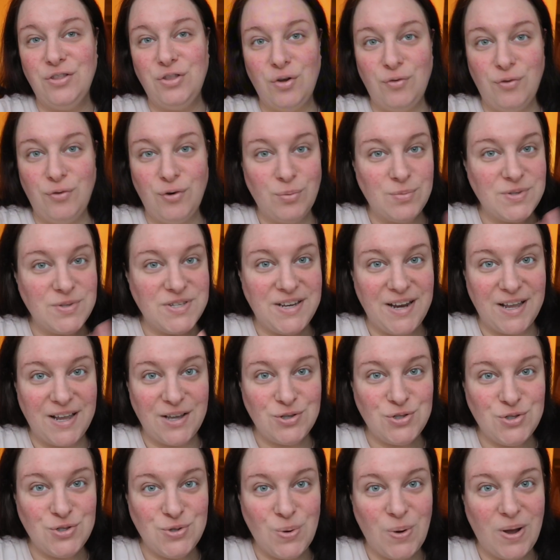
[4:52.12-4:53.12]
the rooms
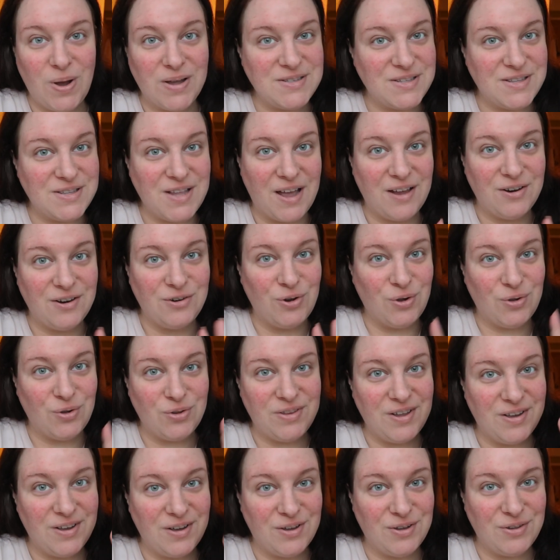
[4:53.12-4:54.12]
next to us they are
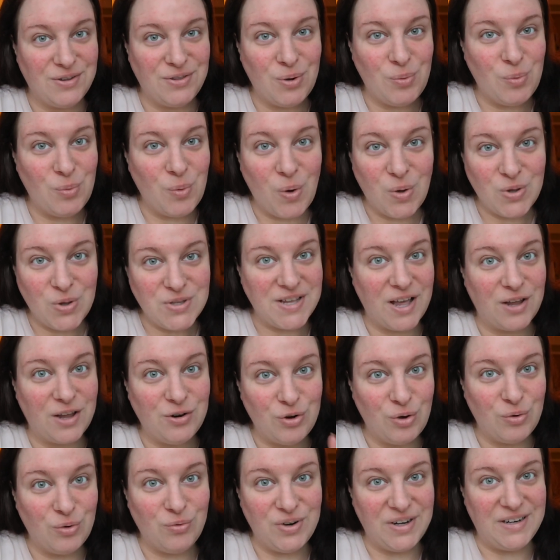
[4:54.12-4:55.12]
not the the walls are
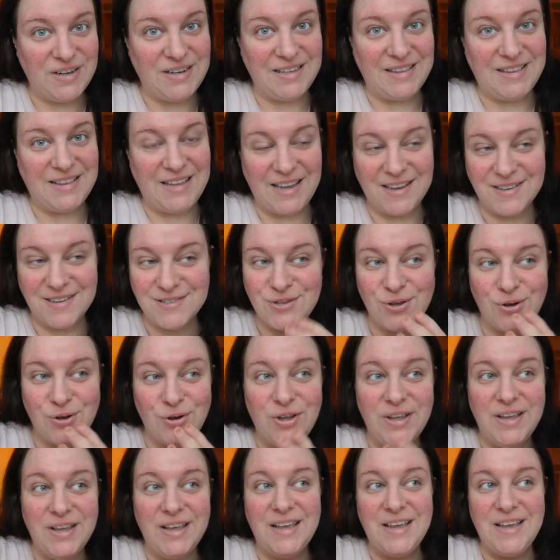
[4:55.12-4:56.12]
not really thick
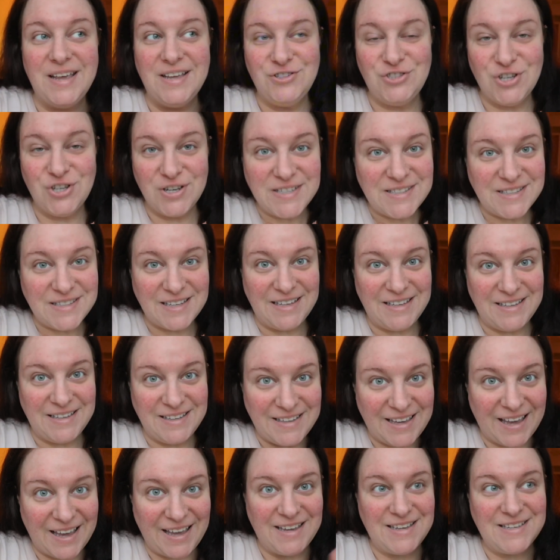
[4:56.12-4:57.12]
so just
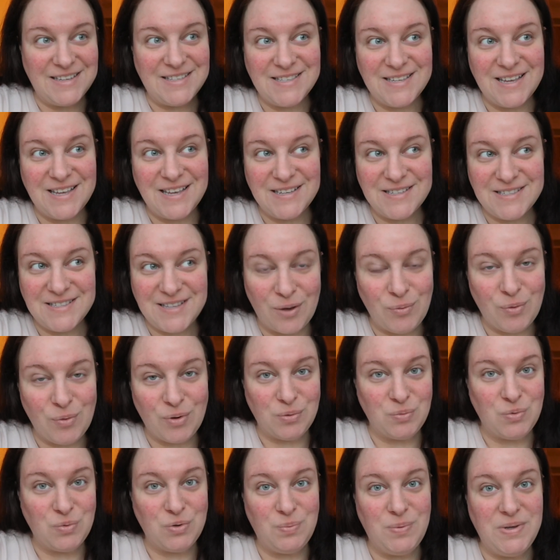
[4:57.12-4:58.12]
in case
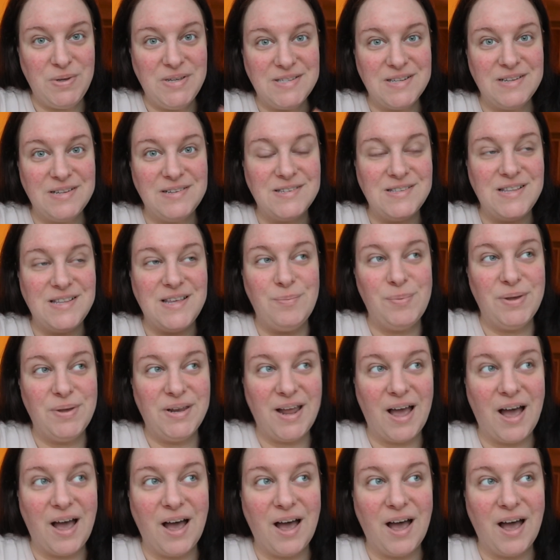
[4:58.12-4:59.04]
someone would be still sleeping